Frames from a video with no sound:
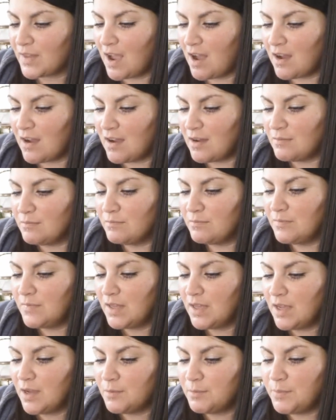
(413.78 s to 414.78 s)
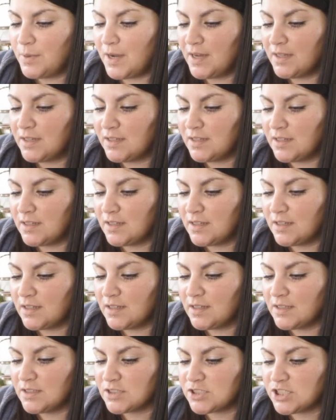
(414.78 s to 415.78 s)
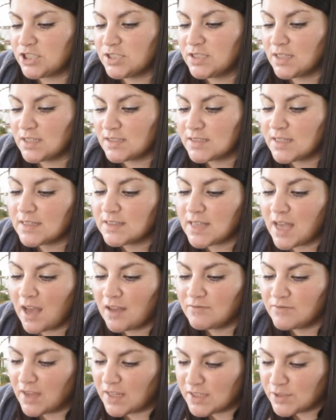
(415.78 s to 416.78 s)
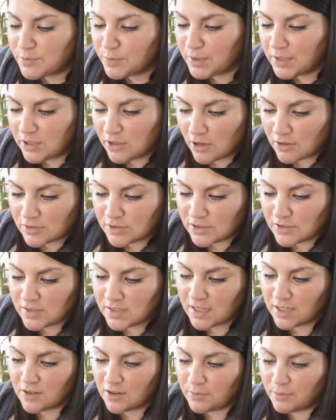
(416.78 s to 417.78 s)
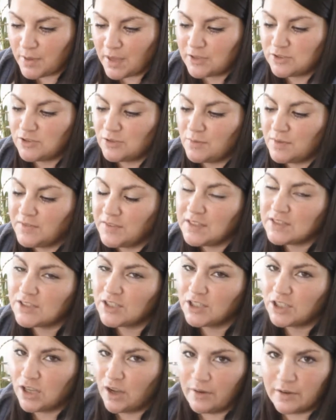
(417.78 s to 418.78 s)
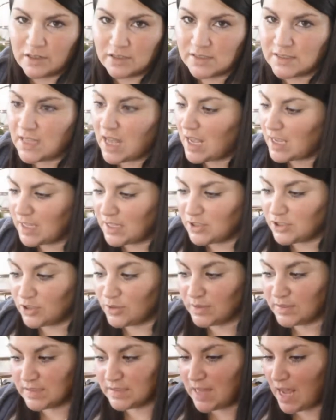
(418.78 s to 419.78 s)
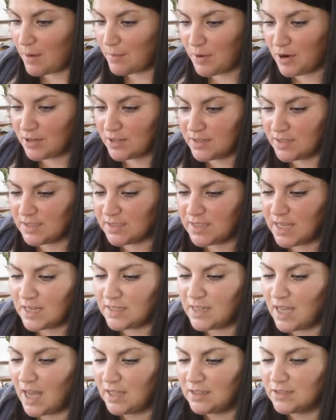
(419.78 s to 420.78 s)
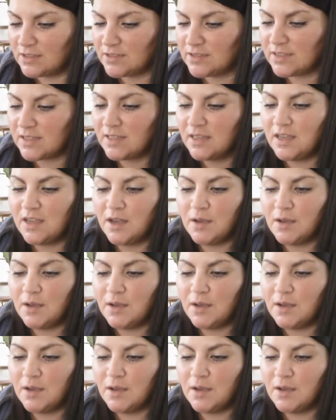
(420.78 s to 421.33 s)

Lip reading: But she does like to have nice, pretty coasters in her bedroom. These are going to go in her stocking, so it's not part of this $10.